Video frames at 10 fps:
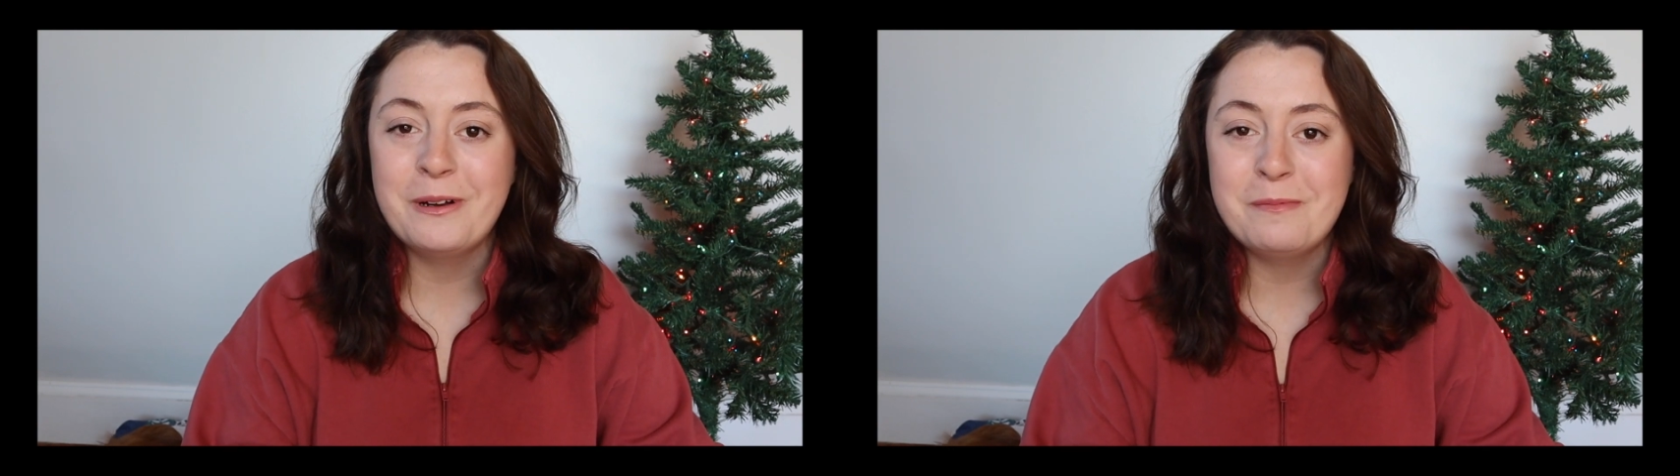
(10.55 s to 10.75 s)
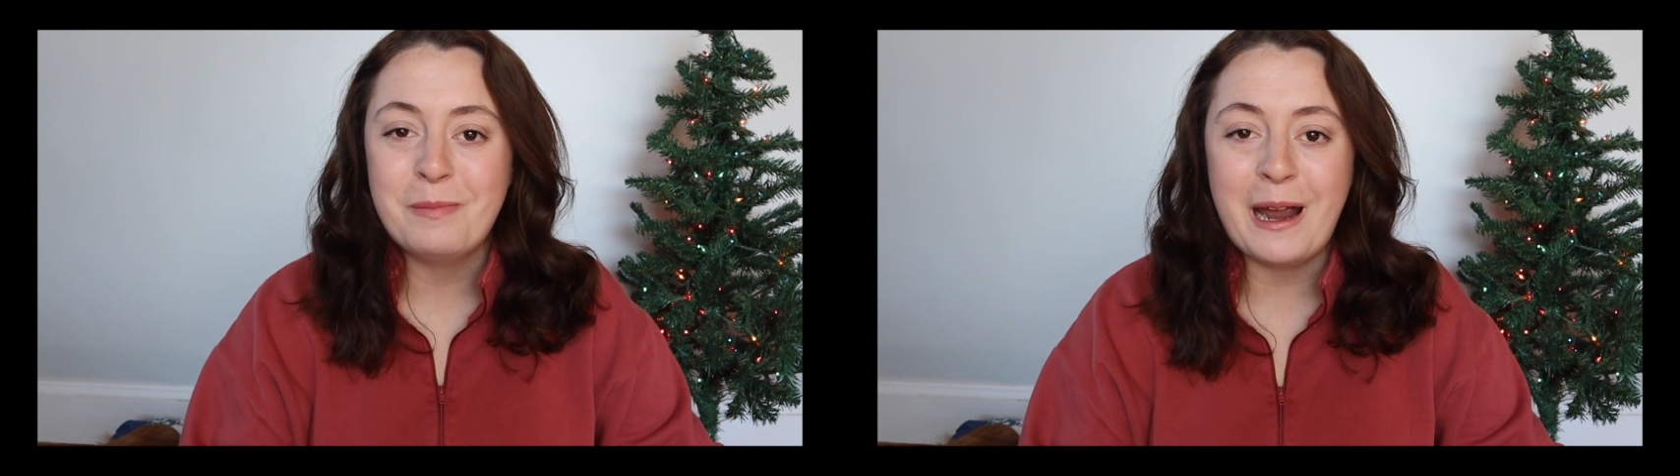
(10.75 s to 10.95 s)

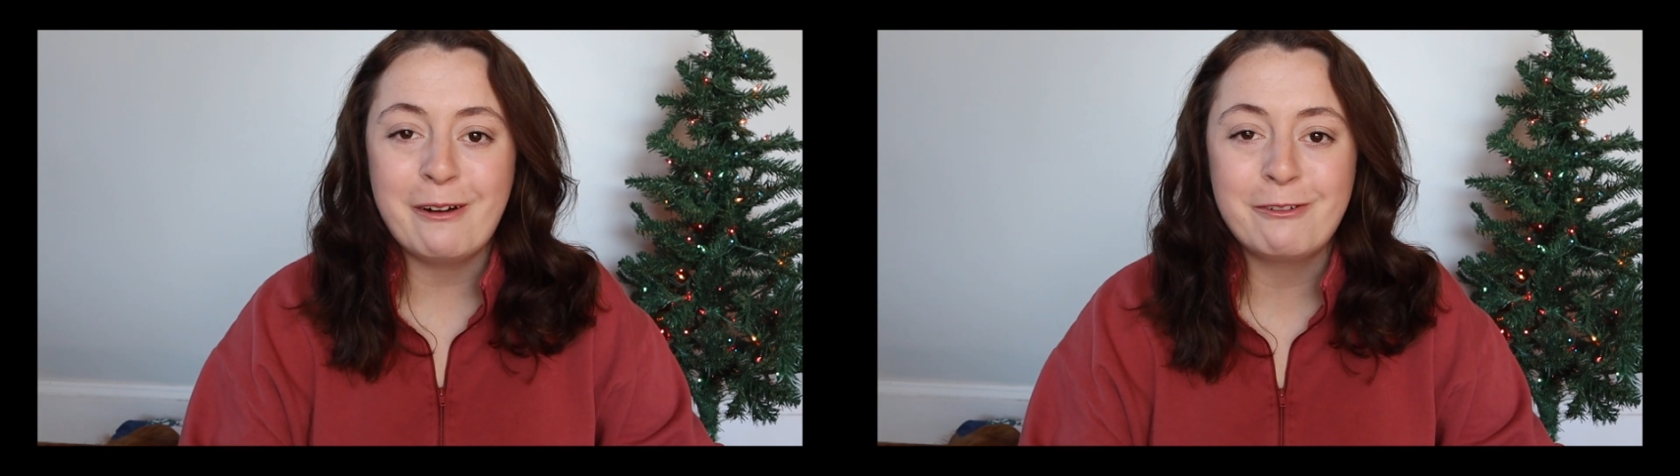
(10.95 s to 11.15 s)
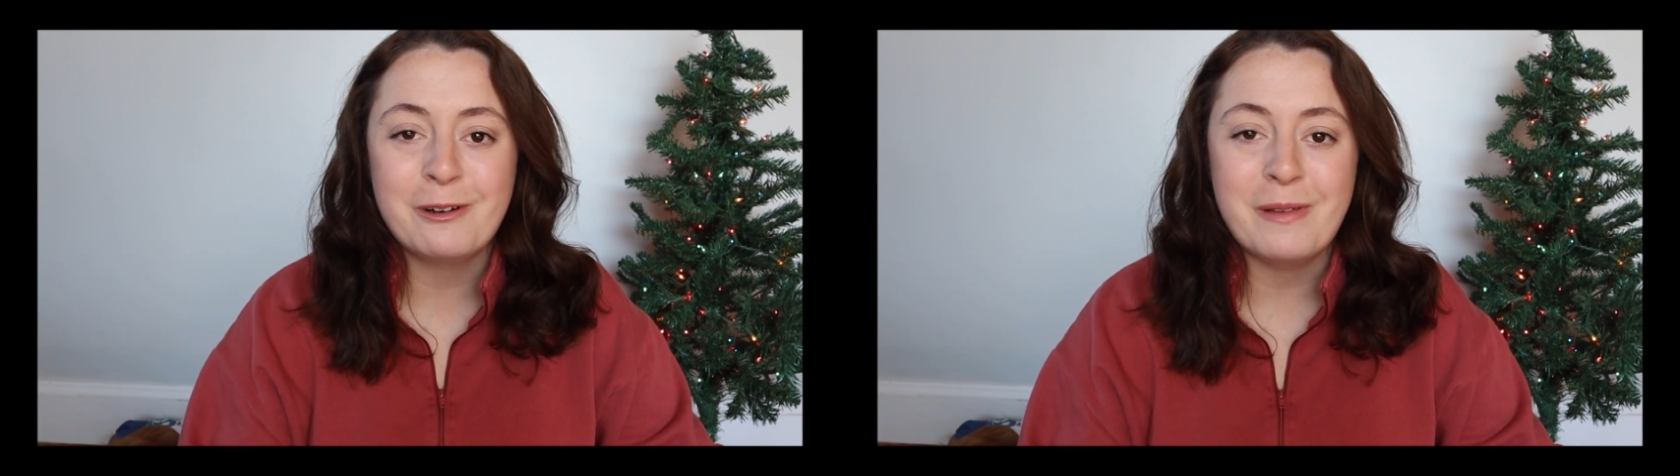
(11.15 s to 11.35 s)
wouldn't
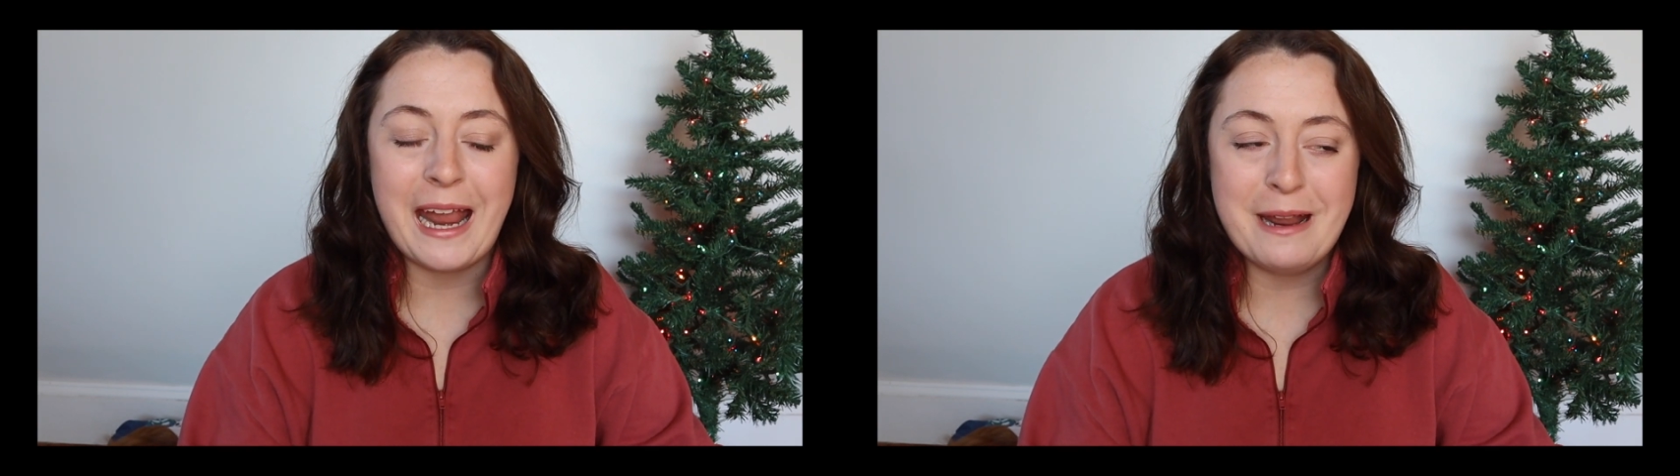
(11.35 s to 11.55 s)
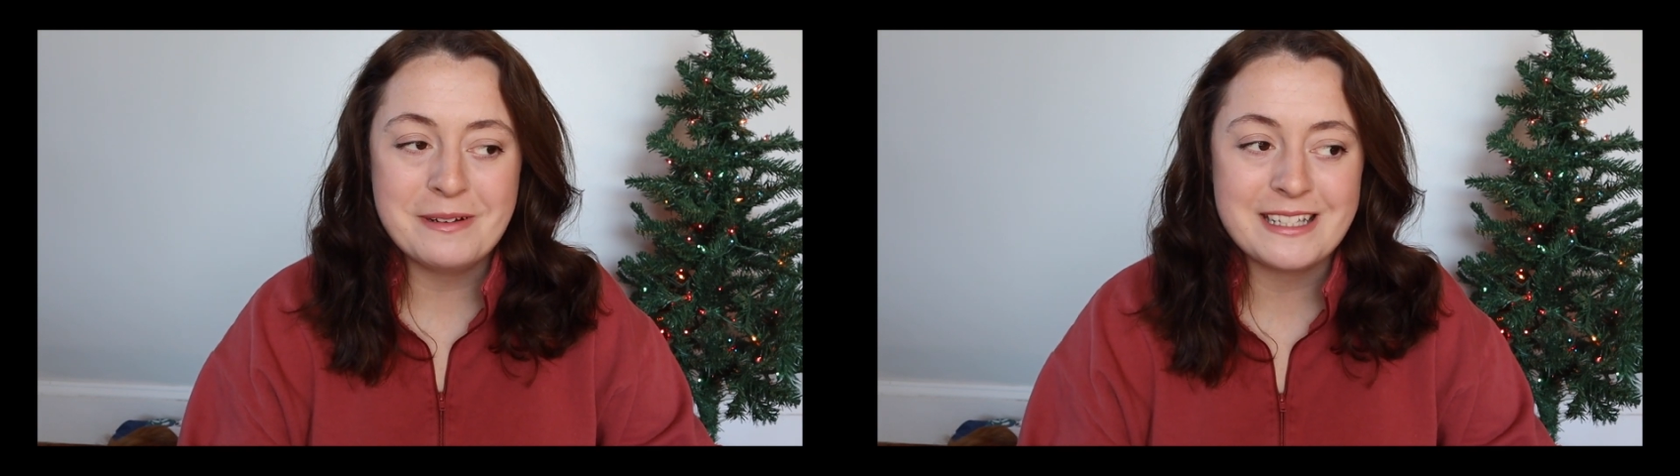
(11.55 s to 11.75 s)
buy it from
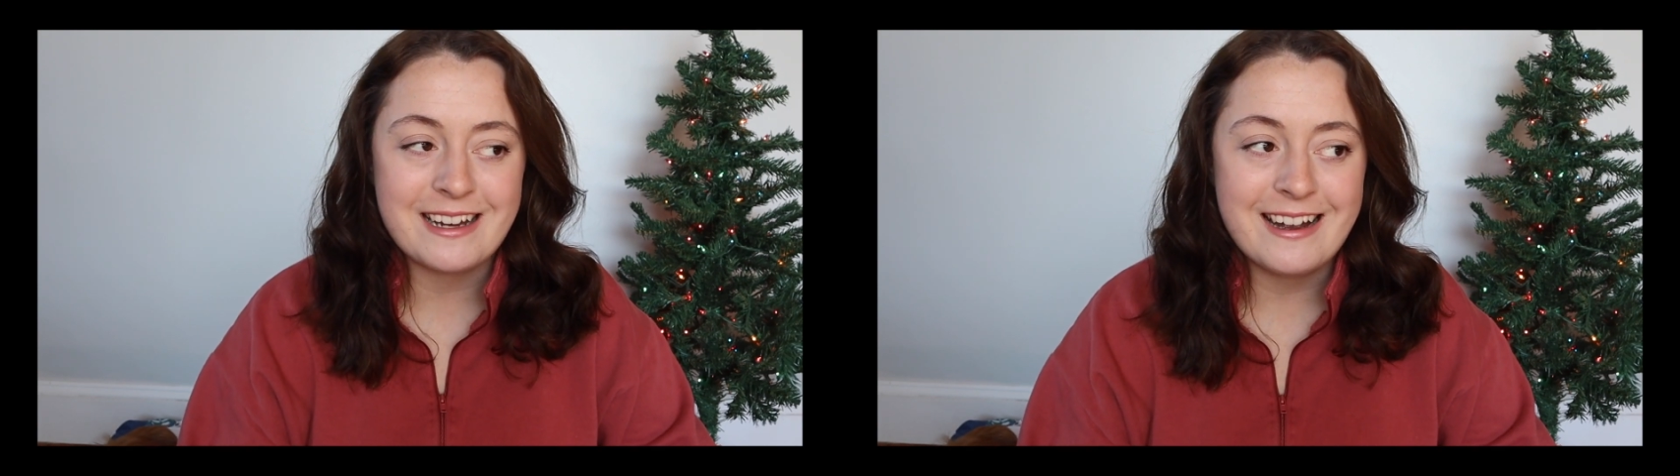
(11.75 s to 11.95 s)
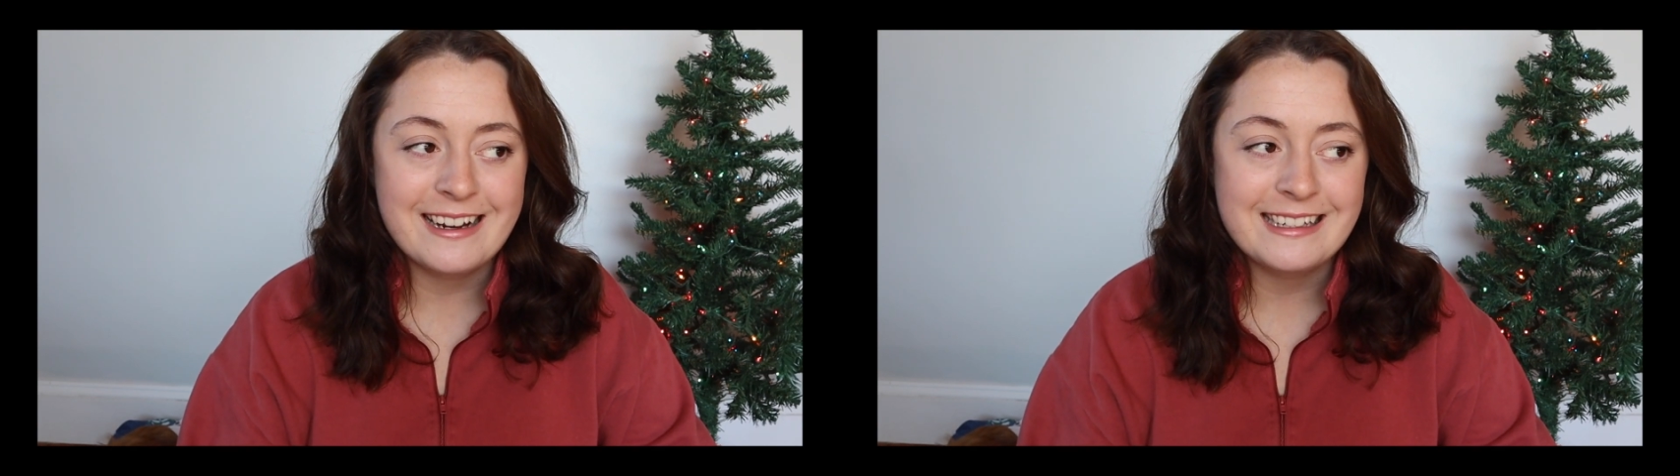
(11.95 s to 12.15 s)

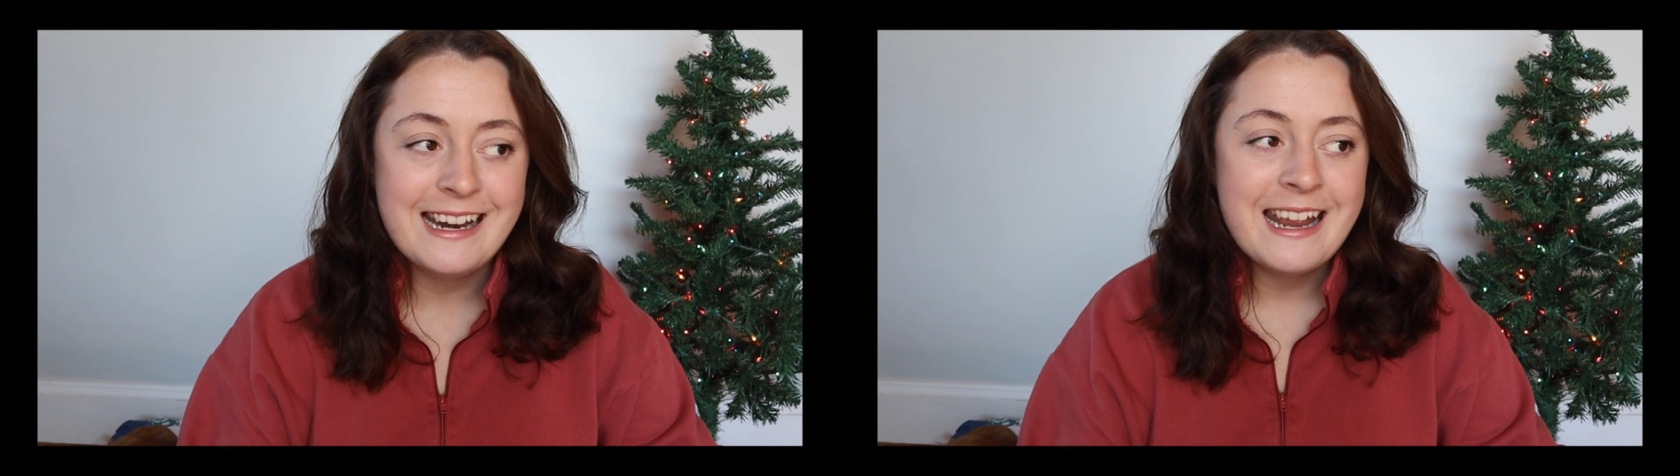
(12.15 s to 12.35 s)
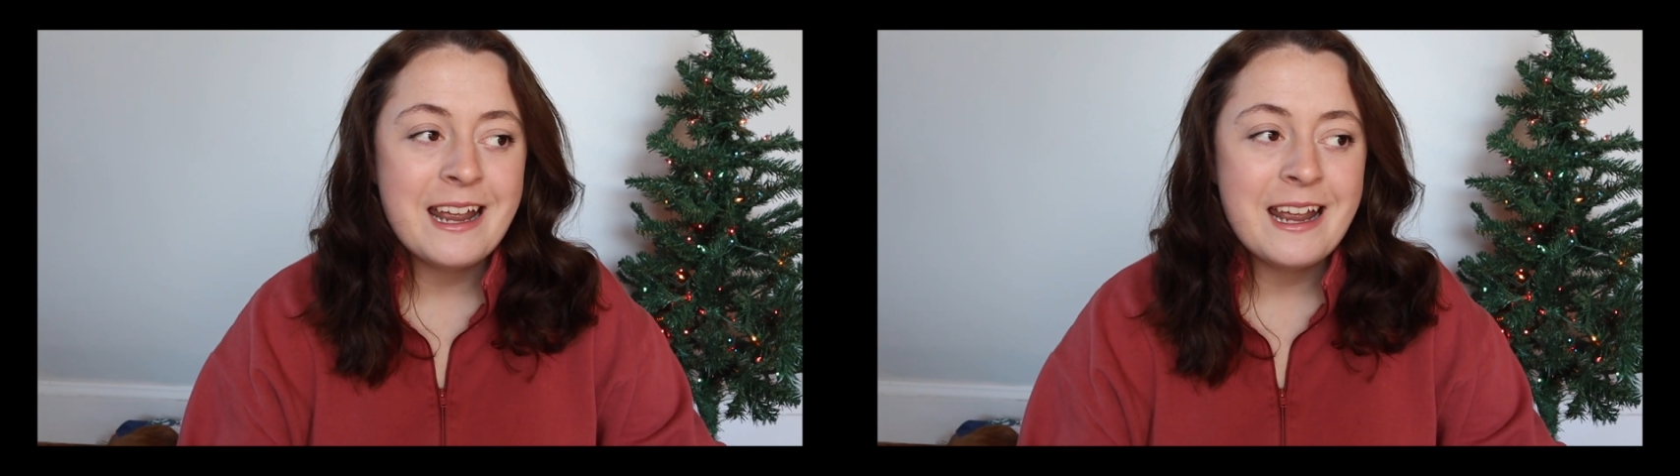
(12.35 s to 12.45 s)
Amazon.